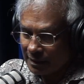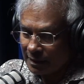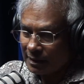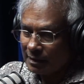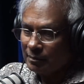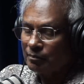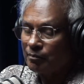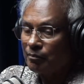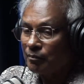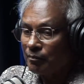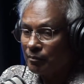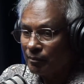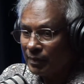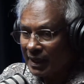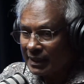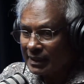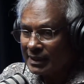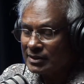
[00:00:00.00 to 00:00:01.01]
Yeah,
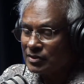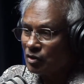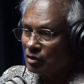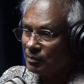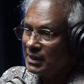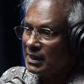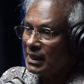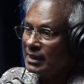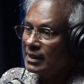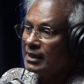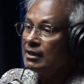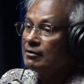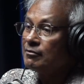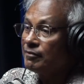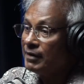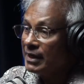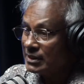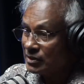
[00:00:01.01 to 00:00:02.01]
but it's got to be done in a
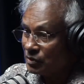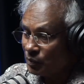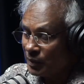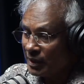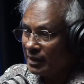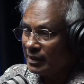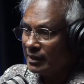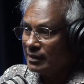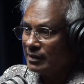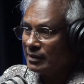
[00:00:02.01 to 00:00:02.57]
phased way.